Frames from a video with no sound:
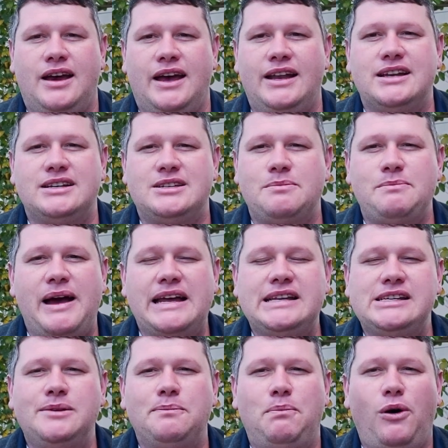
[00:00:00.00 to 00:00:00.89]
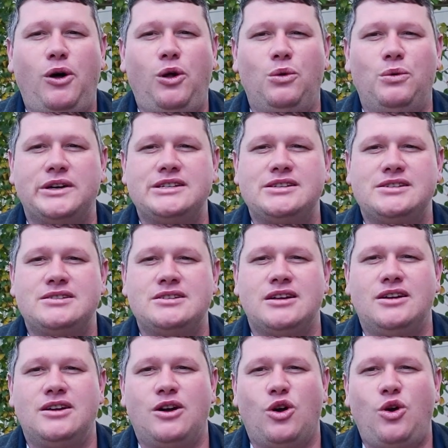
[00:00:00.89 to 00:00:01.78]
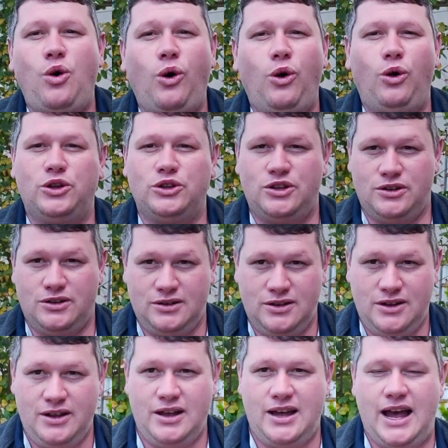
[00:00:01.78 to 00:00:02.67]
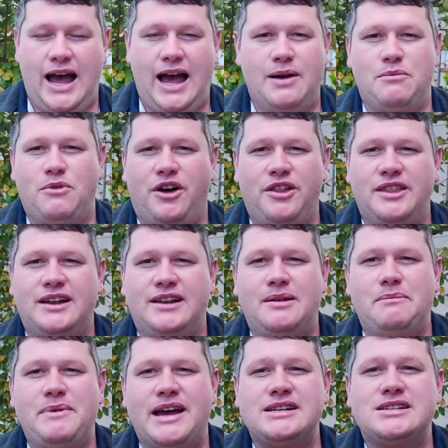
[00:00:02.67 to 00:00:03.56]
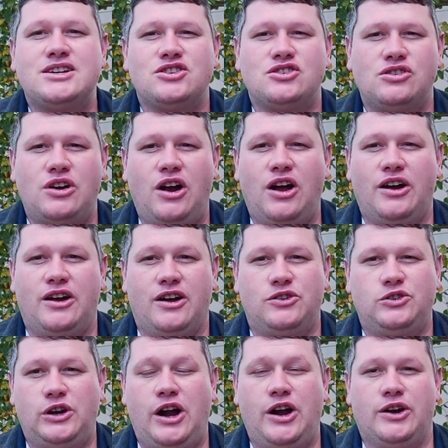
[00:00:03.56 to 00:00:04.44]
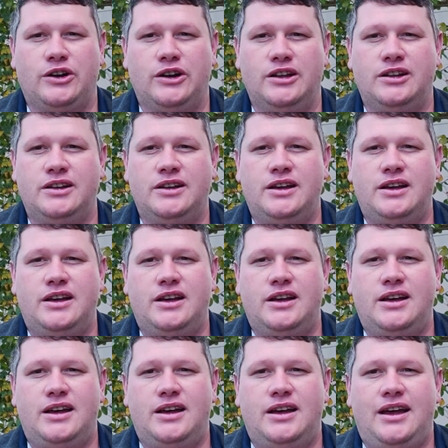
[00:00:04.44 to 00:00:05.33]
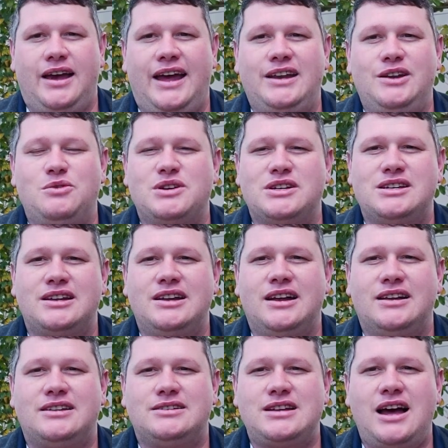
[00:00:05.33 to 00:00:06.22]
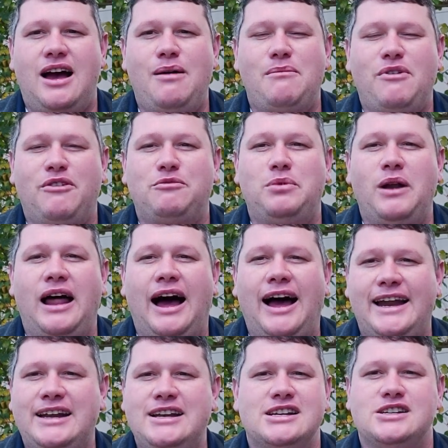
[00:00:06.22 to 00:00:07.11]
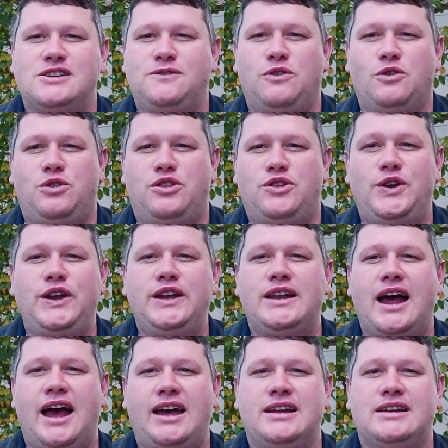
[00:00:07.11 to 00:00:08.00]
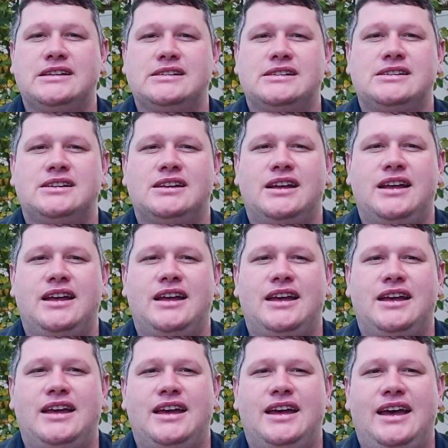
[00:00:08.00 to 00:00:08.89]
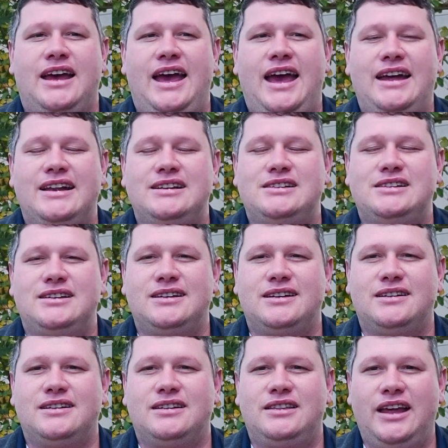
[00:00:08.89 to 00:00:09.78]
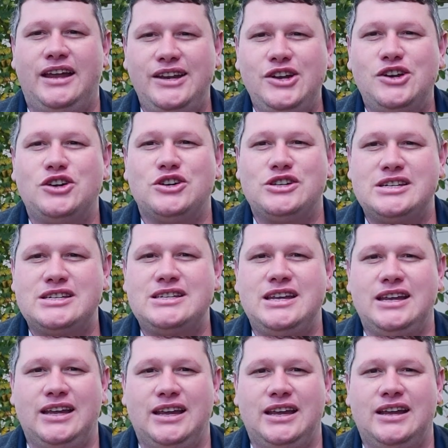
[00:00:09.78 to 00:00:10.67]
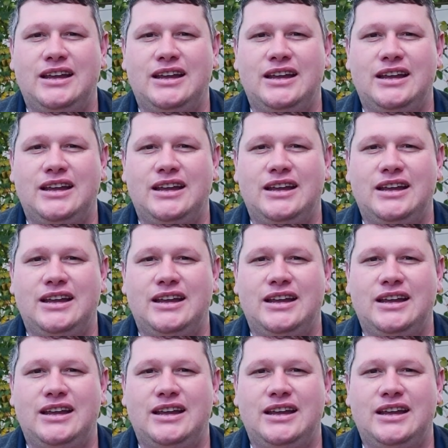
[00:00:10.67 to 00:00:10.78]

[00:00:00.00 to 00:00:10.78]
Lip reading: And it's amazing. Paul was called on the Damascus road, and he was in a time of blindness for 3 days, and then he could see.